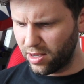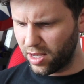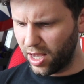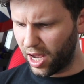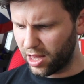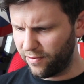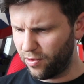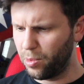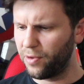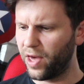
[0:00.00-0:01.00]
yeah, I think I've
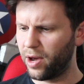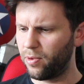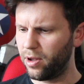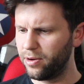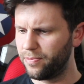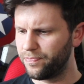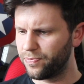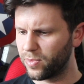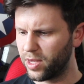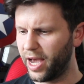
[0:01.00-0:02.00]
removed that one.
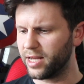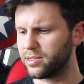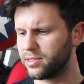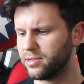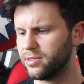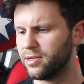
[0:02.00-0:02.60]
Yes.